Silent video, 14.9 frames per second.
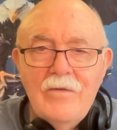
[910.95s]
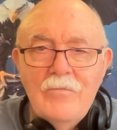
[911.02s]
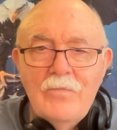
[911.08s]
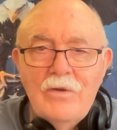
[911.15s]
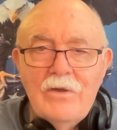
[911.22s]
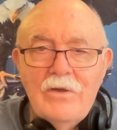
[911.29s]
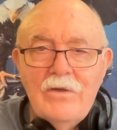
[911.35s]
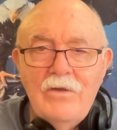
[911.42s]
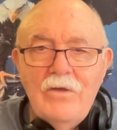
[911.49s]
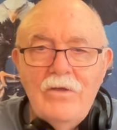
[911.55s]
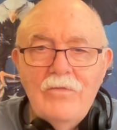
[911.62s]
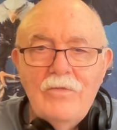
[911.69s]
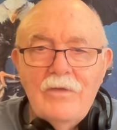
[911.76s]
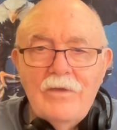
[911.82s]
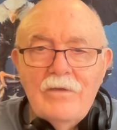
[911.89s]
but in all
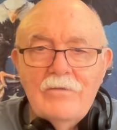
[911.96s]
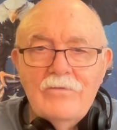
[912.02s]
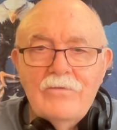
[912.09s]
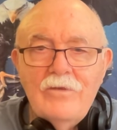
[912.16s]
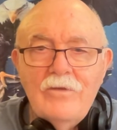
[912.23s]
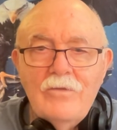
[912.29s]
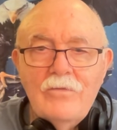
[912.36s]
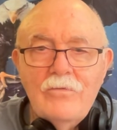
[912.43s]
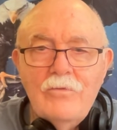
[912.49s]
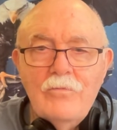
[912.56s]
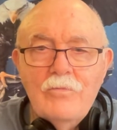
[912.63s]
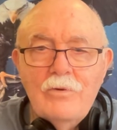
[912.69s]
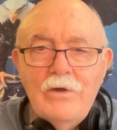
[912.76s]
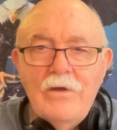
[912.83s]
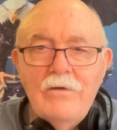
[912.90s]
things, through
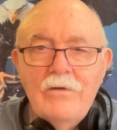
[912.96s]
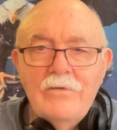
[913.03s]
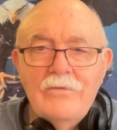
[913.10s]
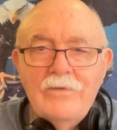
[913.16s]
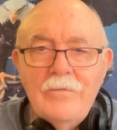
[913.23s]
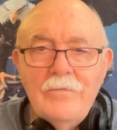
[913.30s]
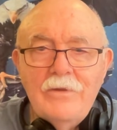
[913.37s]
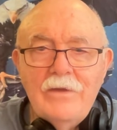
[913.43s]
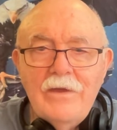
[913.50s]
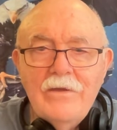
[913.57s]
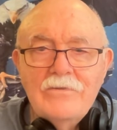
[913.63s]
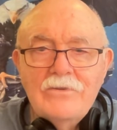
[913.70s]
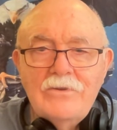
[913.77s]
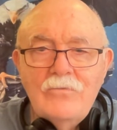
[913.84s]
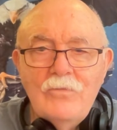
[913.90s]
prayer and
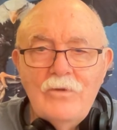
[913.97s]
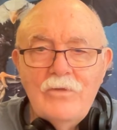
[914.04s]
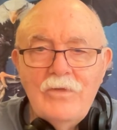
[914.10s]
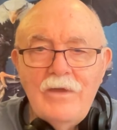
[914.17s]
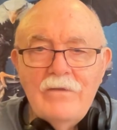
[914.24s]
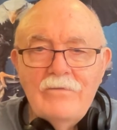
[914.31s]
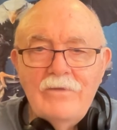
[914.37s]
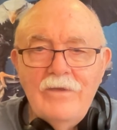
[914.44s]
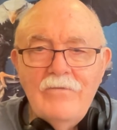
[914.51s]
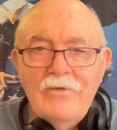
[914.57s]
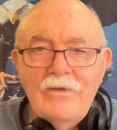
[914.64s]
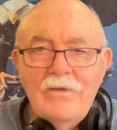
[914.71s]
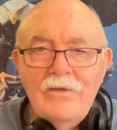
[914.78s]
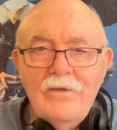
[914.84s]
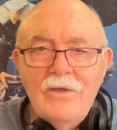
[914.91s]
supplication with
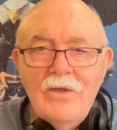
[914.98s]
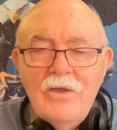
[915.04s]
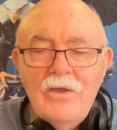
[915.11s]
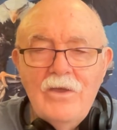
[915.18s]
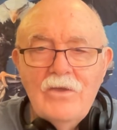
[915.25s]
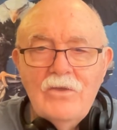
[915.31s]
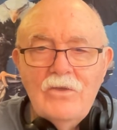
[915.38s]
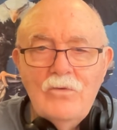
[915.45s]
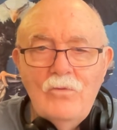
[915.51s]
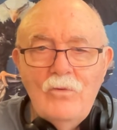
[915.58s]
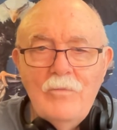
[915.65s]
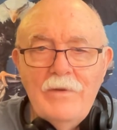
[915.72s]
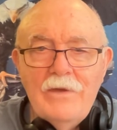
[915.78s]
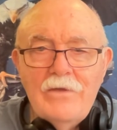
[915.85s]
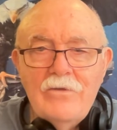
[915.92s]
thanksgiving, you will
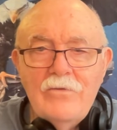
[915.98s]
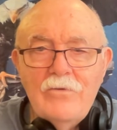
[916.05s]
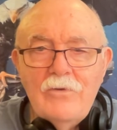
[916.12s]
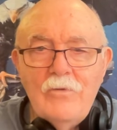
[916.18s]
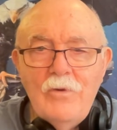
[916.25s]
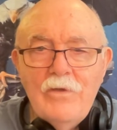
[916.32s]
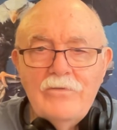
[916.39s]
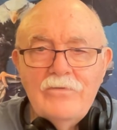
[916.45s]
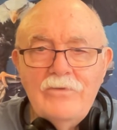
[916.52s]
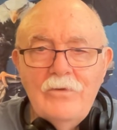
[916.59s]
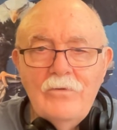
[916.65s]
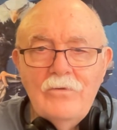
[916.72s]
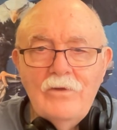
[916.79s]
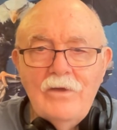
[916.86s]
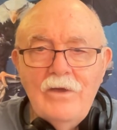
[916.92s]
make your requests
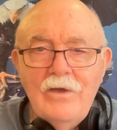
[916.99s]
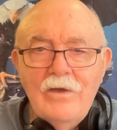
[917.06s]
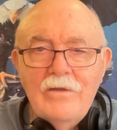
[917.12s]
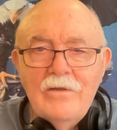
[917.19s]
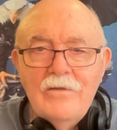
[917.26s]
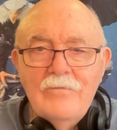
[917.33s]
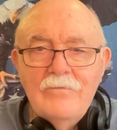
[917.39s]
known to God.